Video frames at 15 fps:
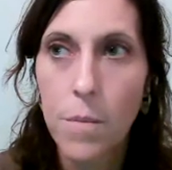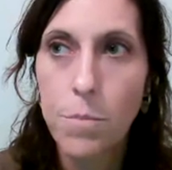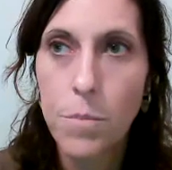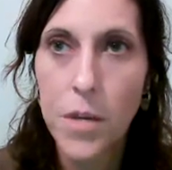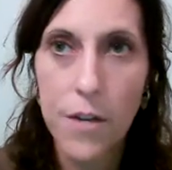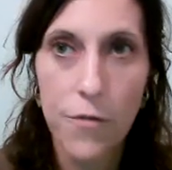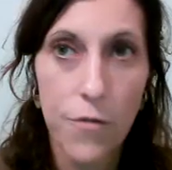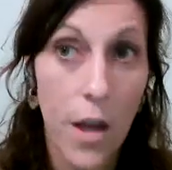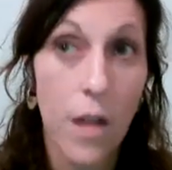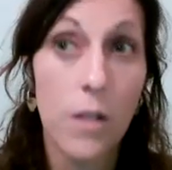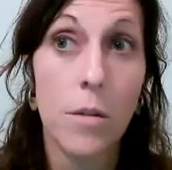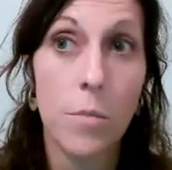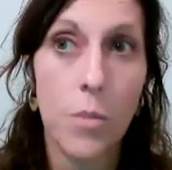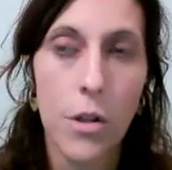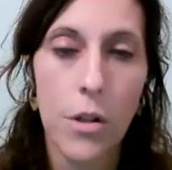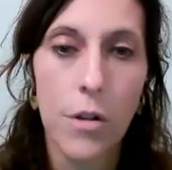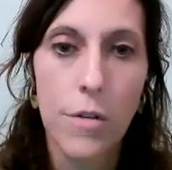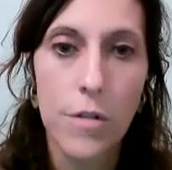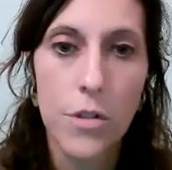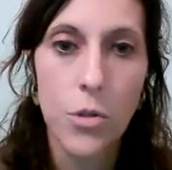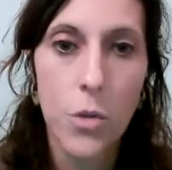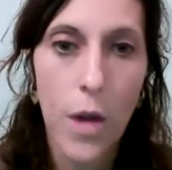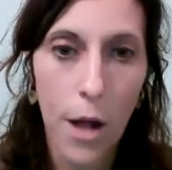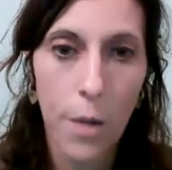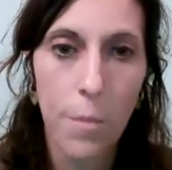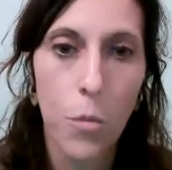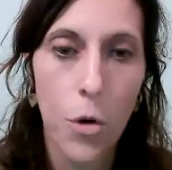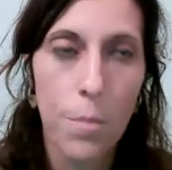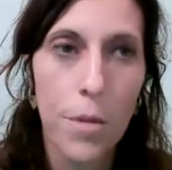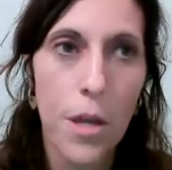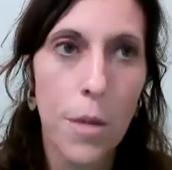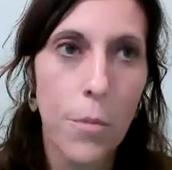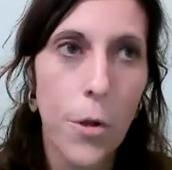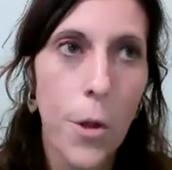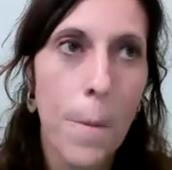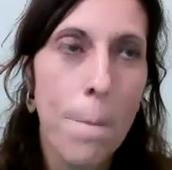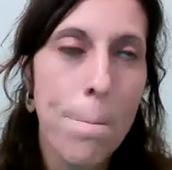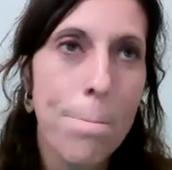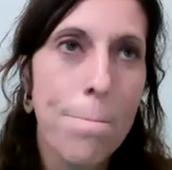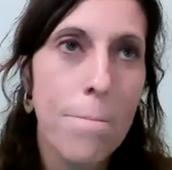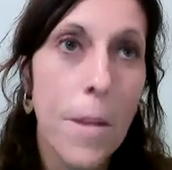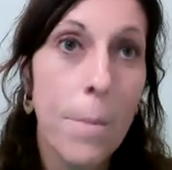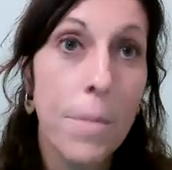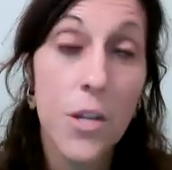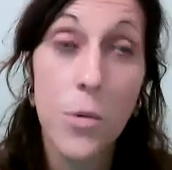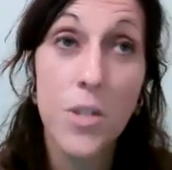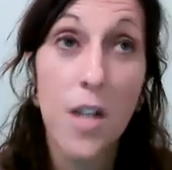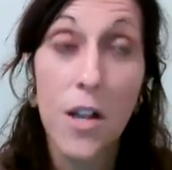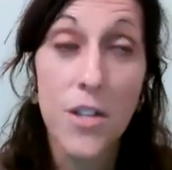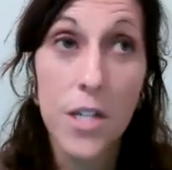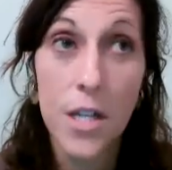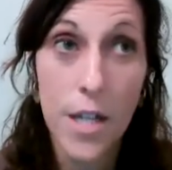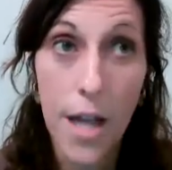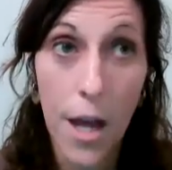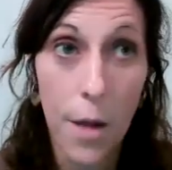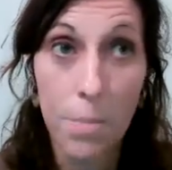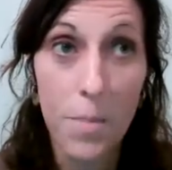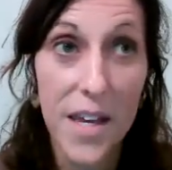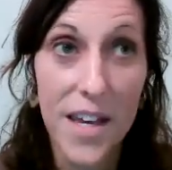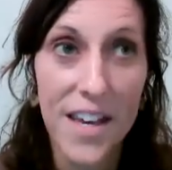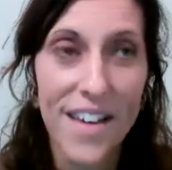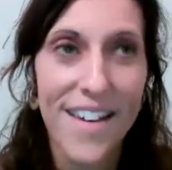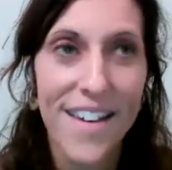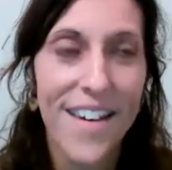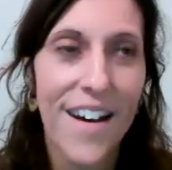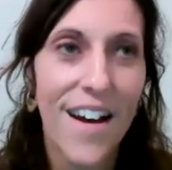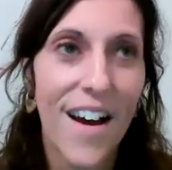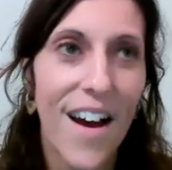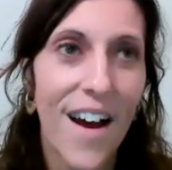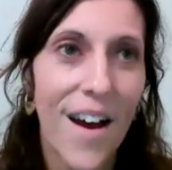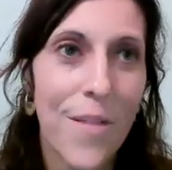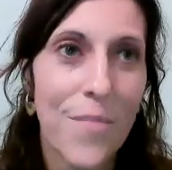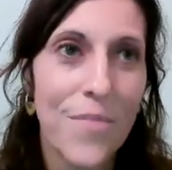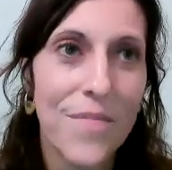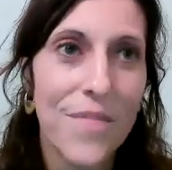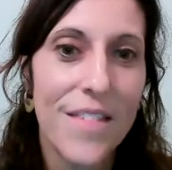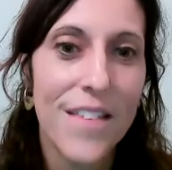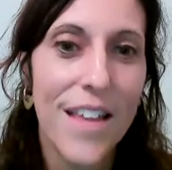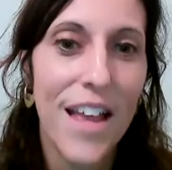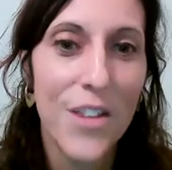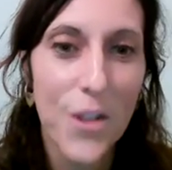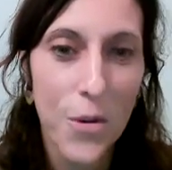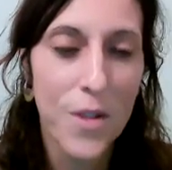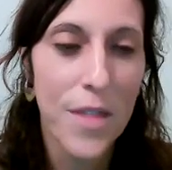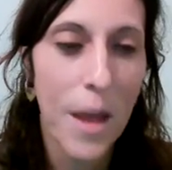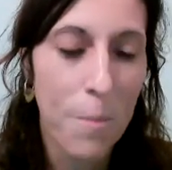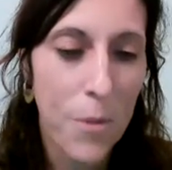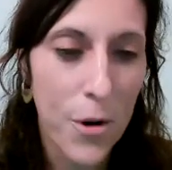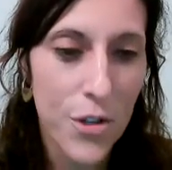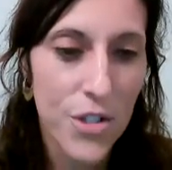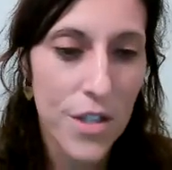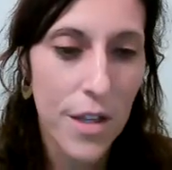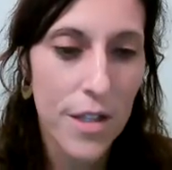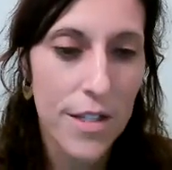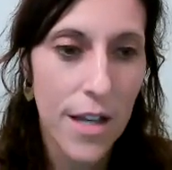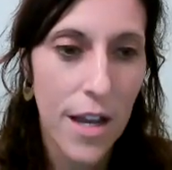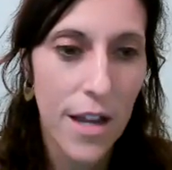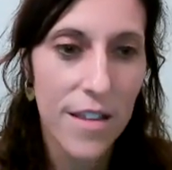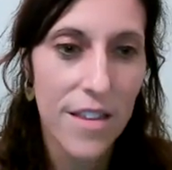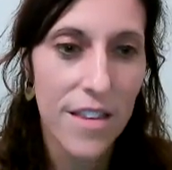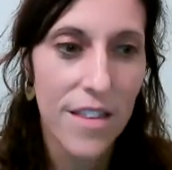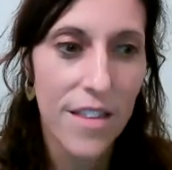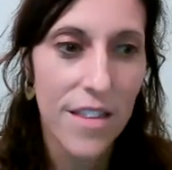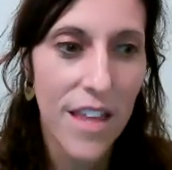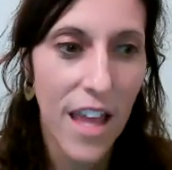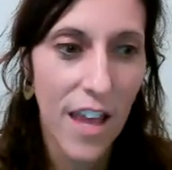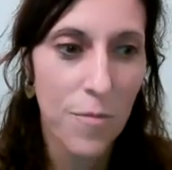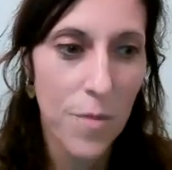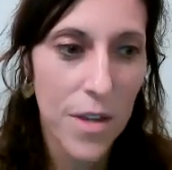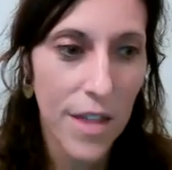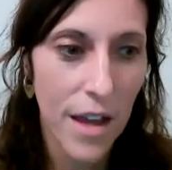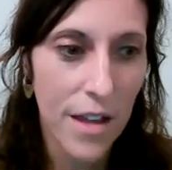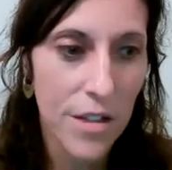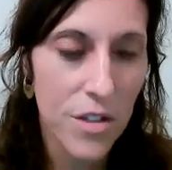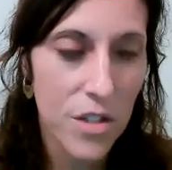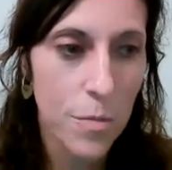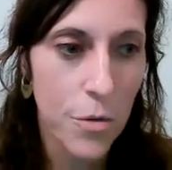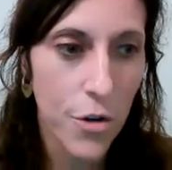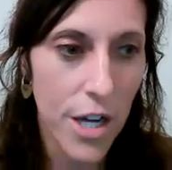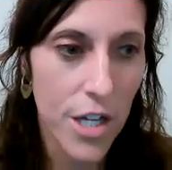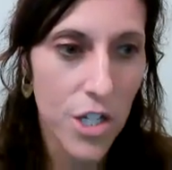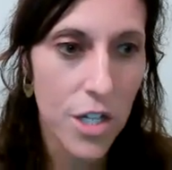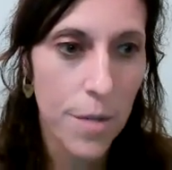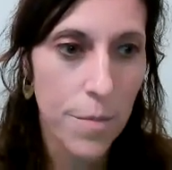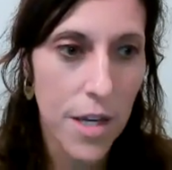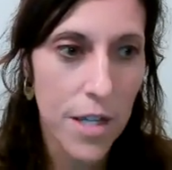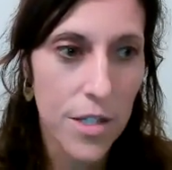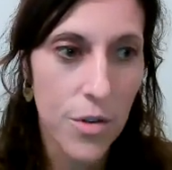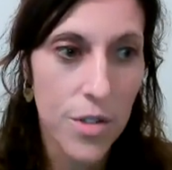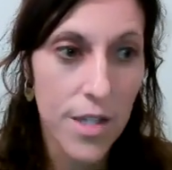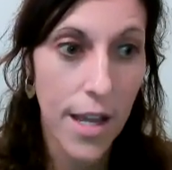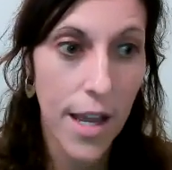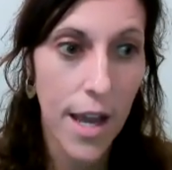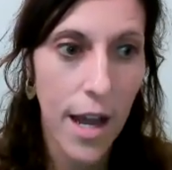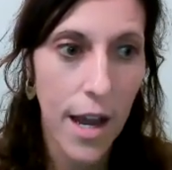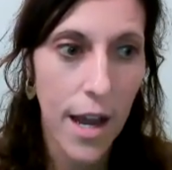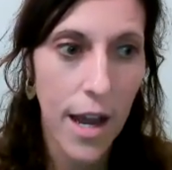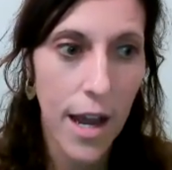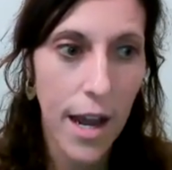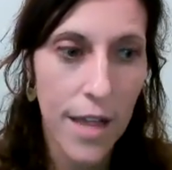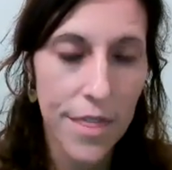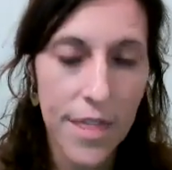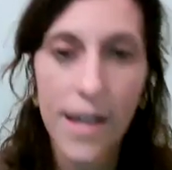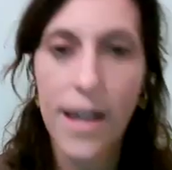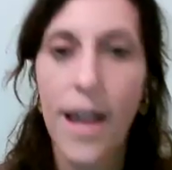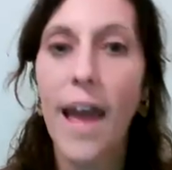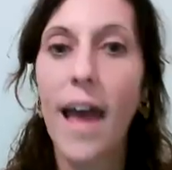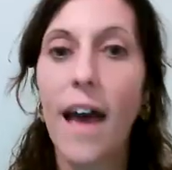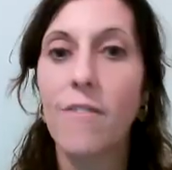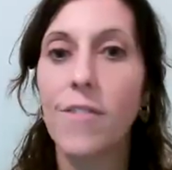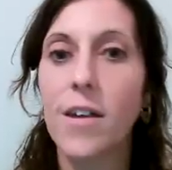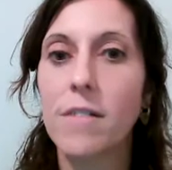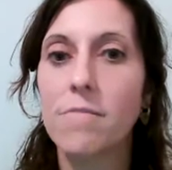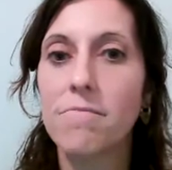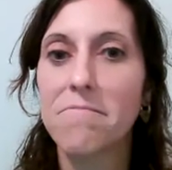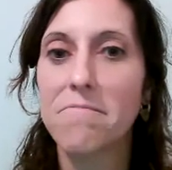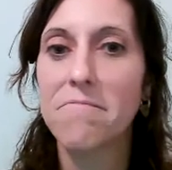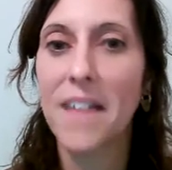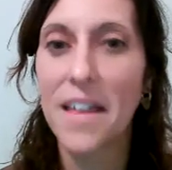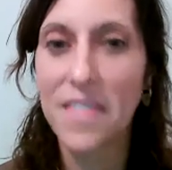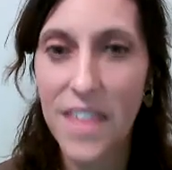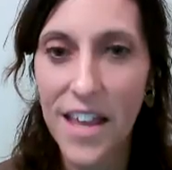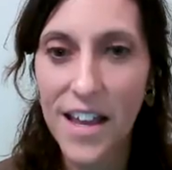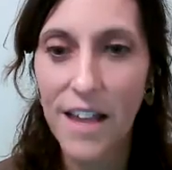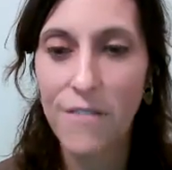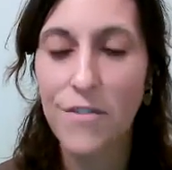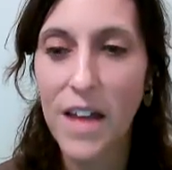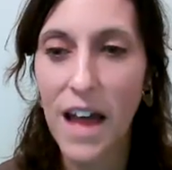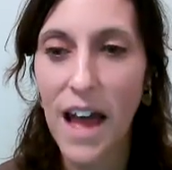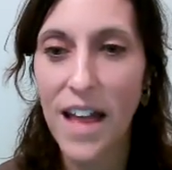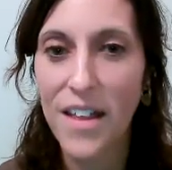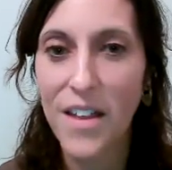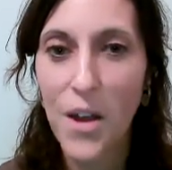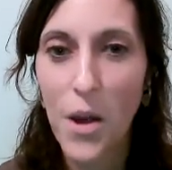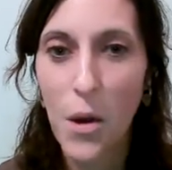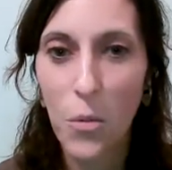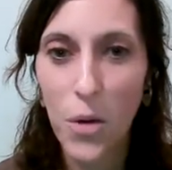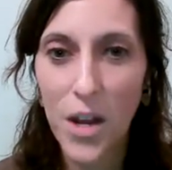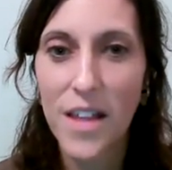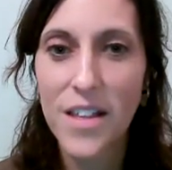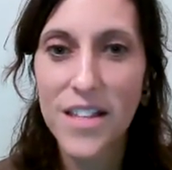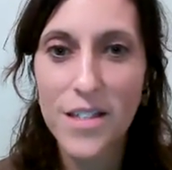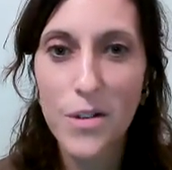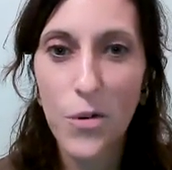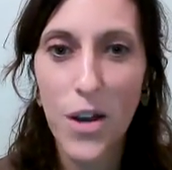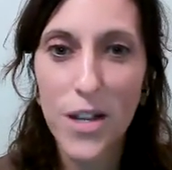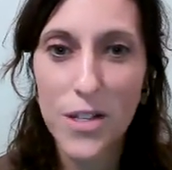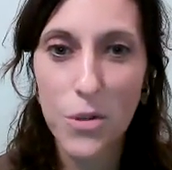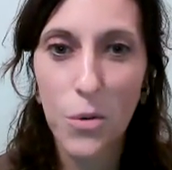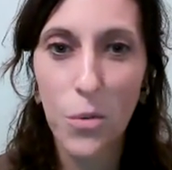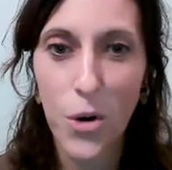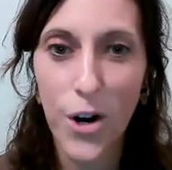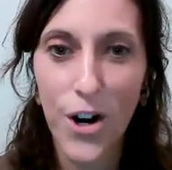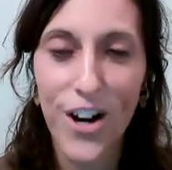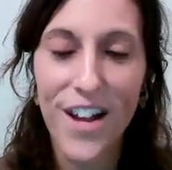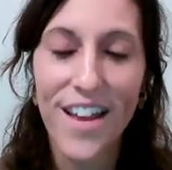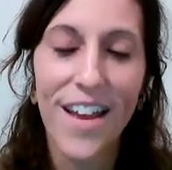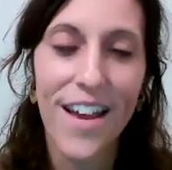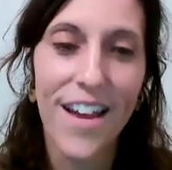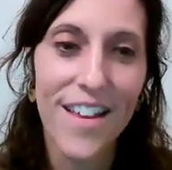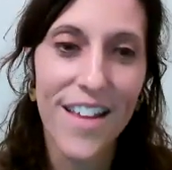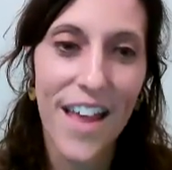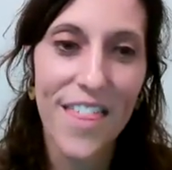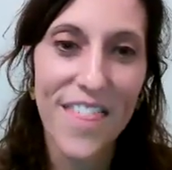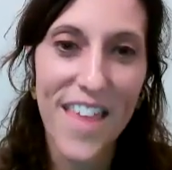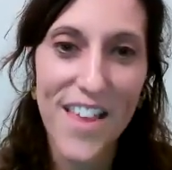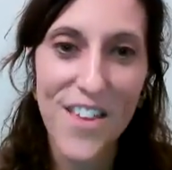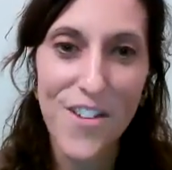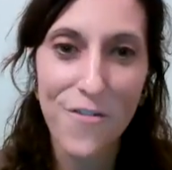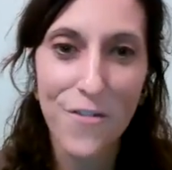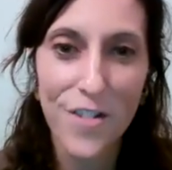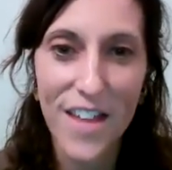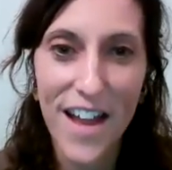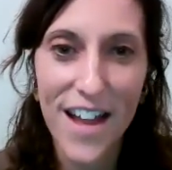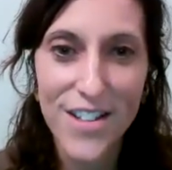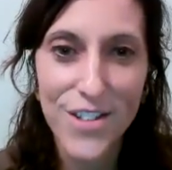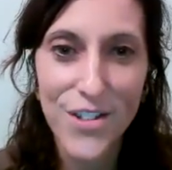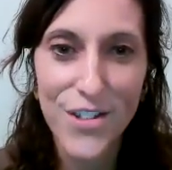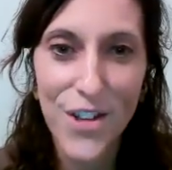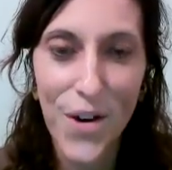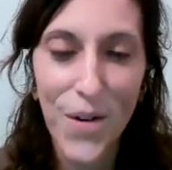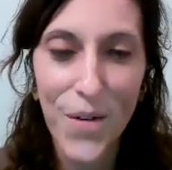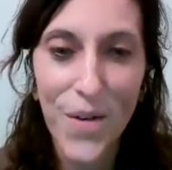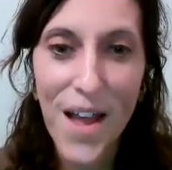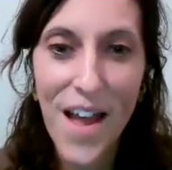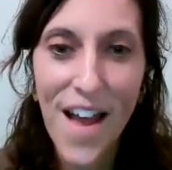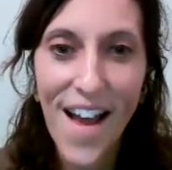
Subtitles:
be available to help more people, but it was also going to help me. And you were that person that gave me that inspiration, because I was like, I think I have it. I think I've got what is going to work. And I thank you for that. So